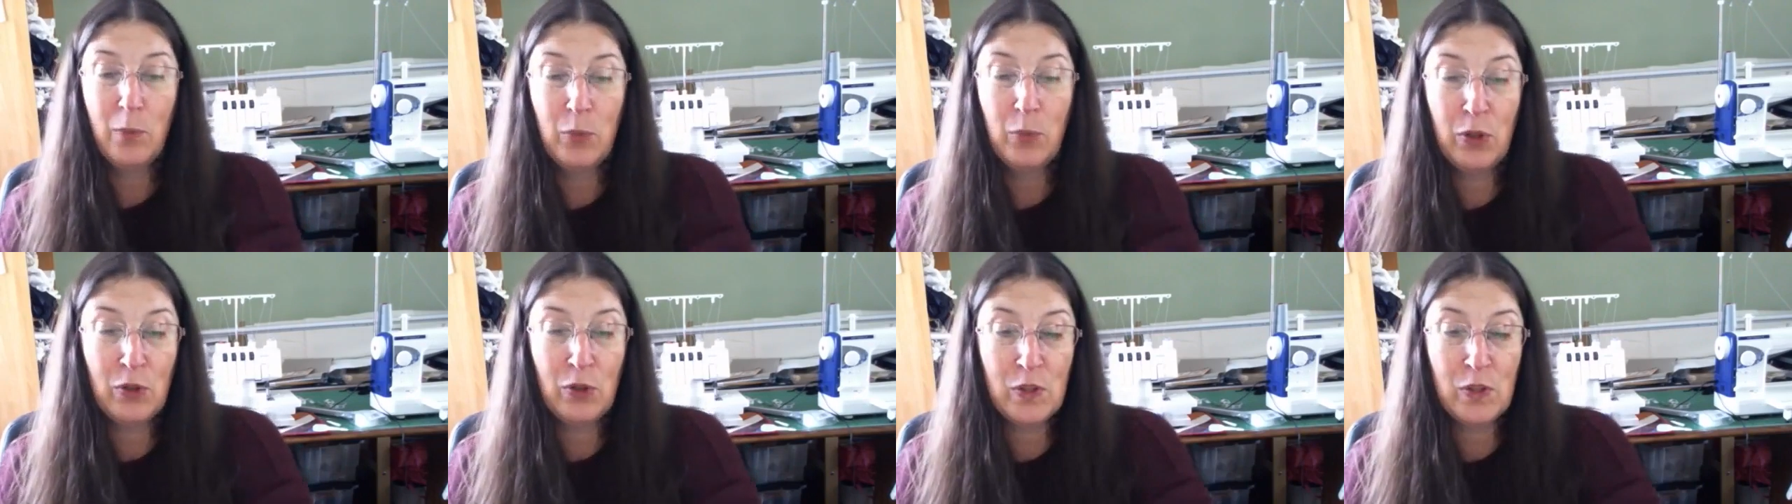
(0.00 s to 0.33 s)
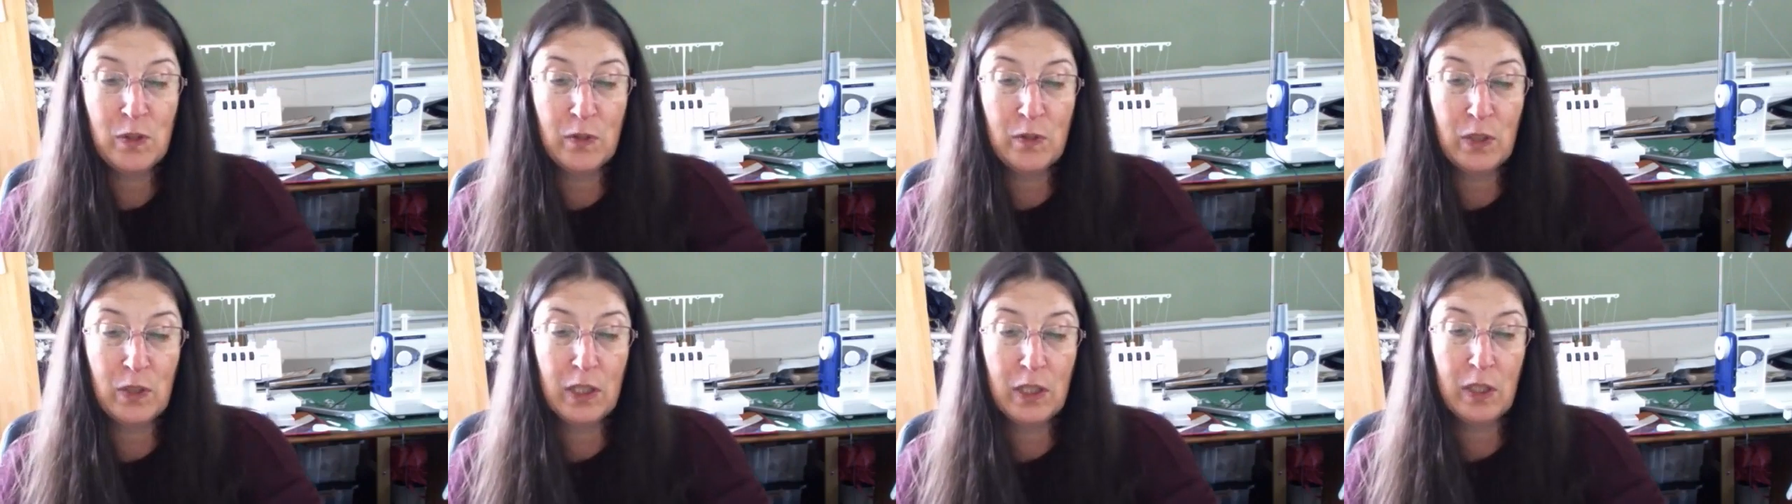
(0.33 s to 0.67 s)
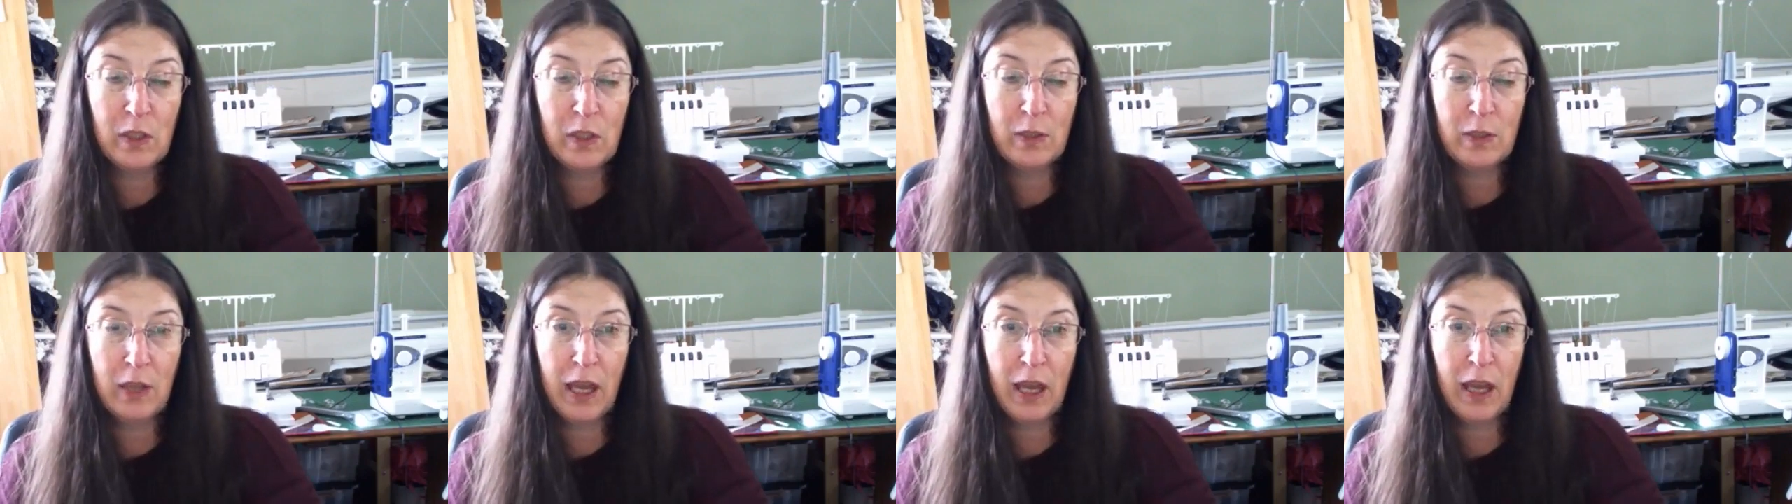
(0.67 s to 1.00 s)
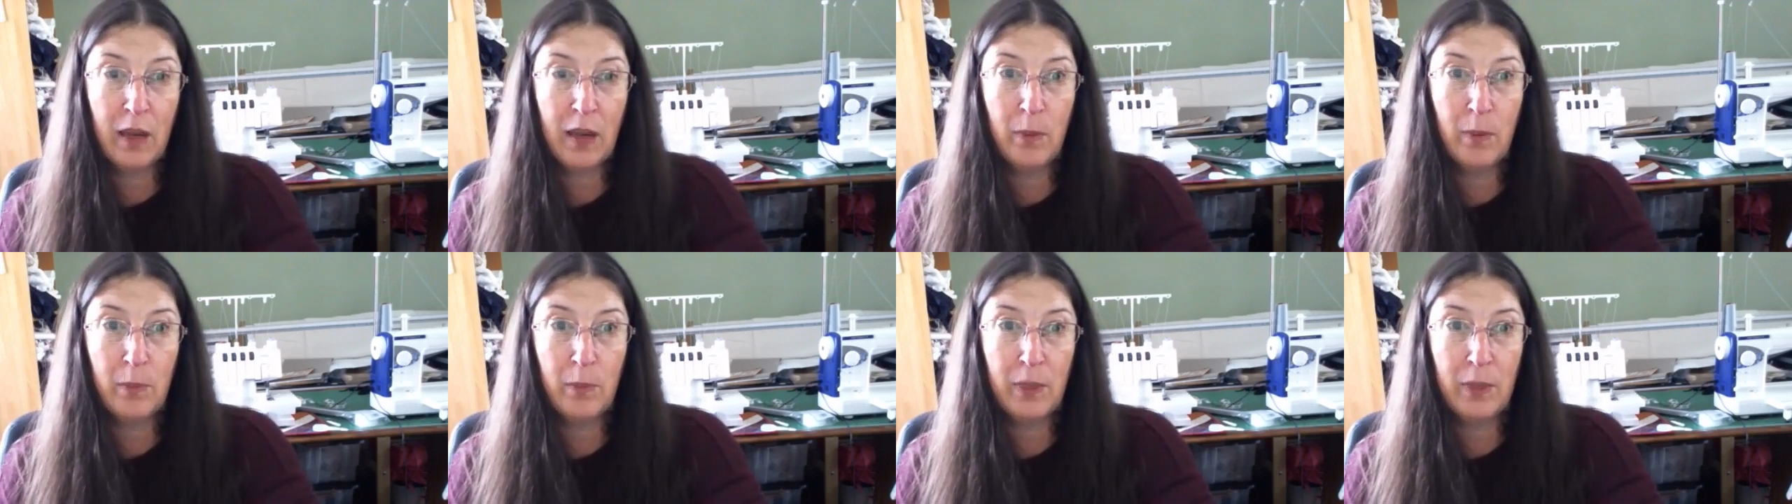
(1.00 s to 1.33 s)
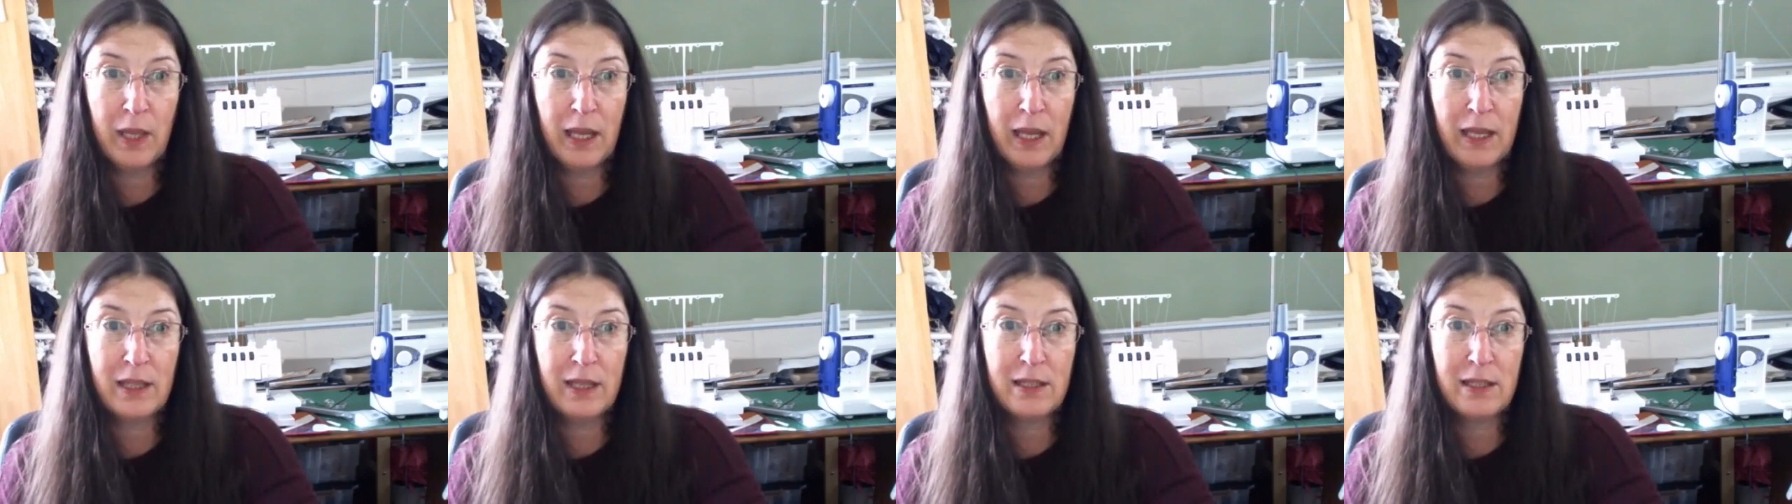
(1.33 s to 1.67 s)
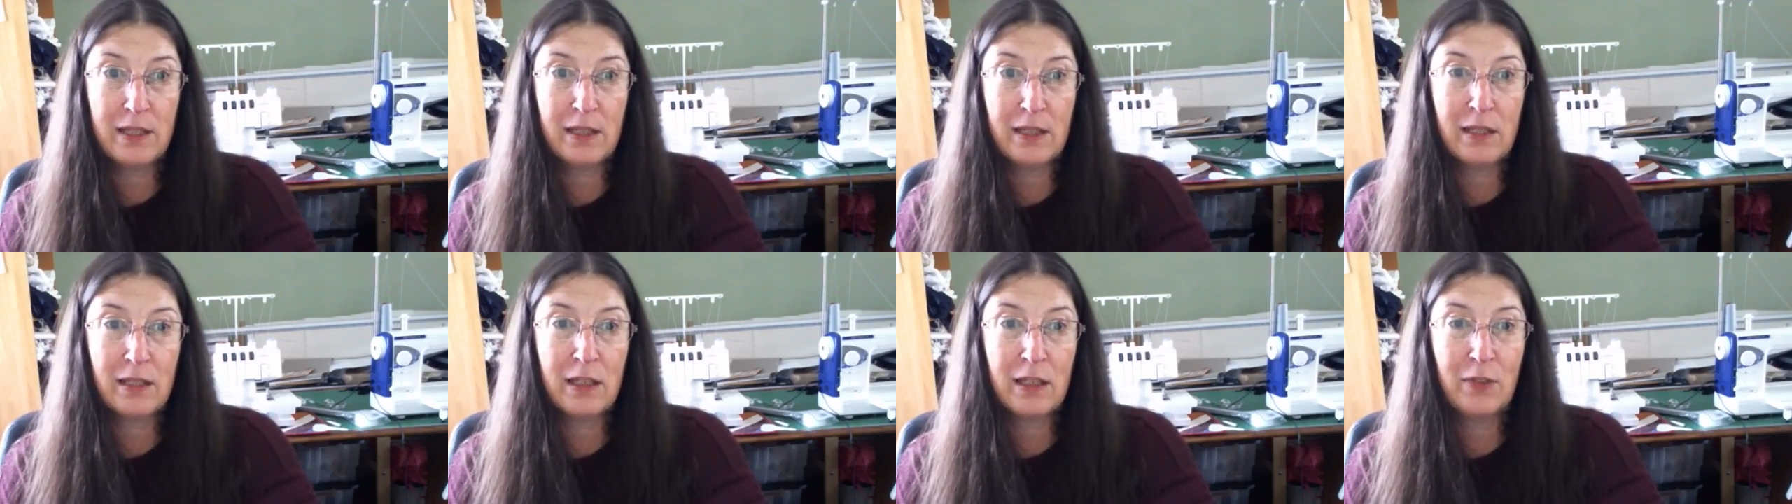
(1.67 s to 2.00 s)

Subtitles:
Beautiful little place,